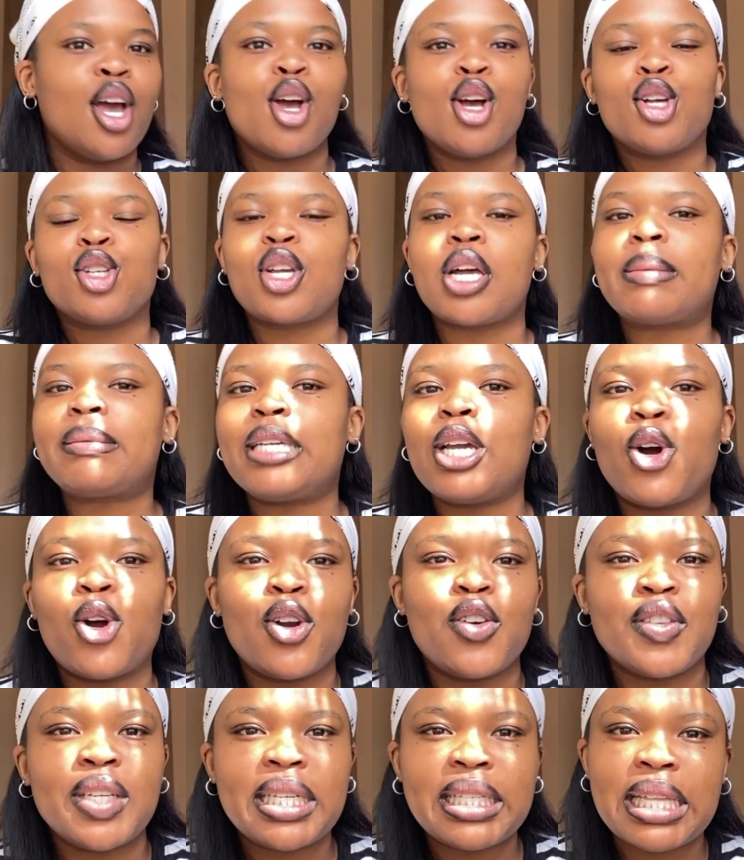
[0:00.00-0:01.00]
So I'm seeing all of
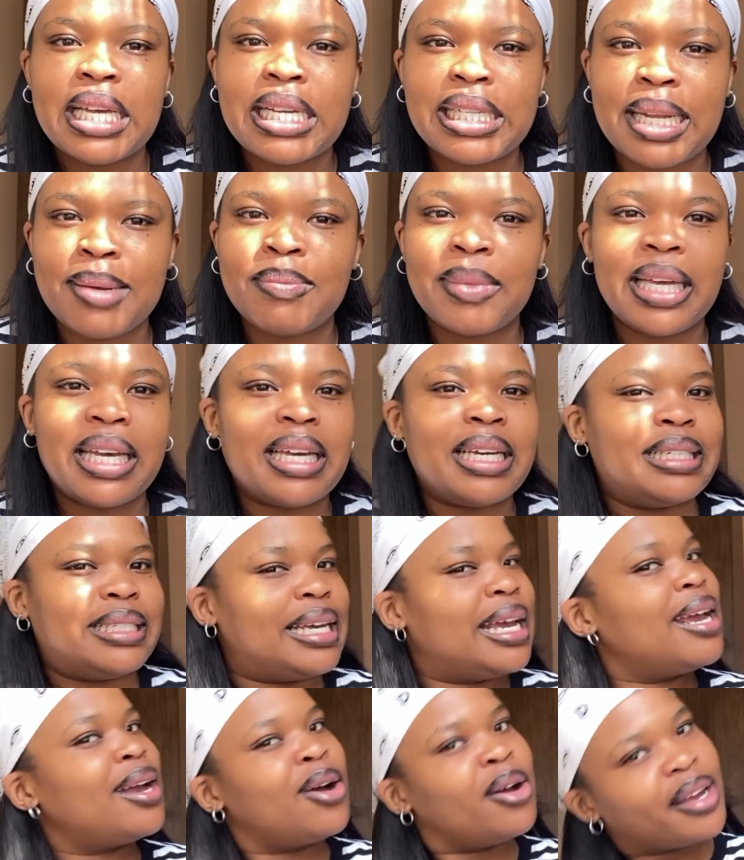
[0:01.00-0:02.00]
these things. I'm thinking,
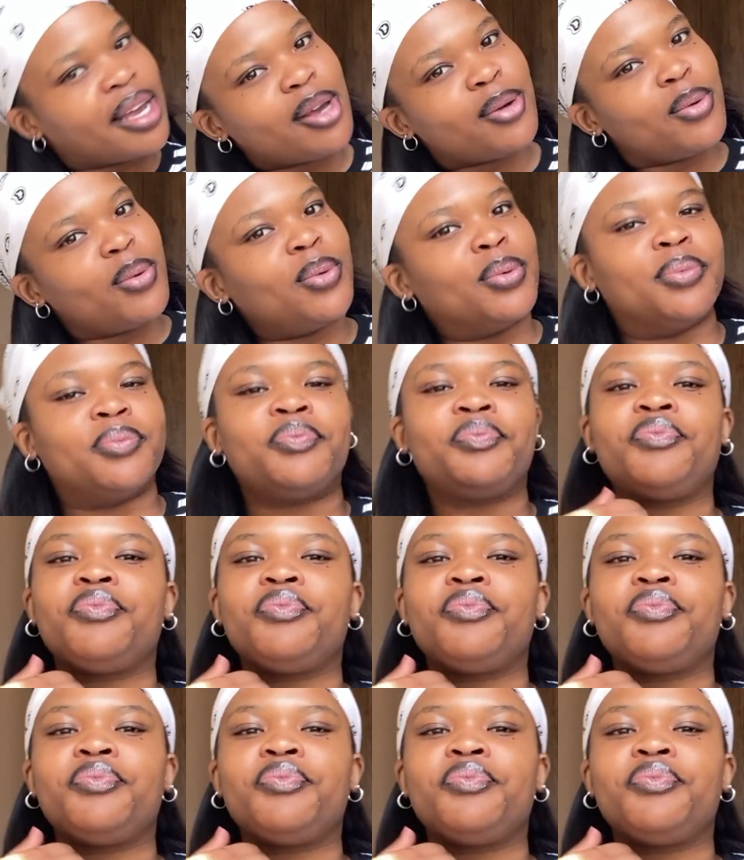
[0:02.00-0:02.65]
dang, okay, cool.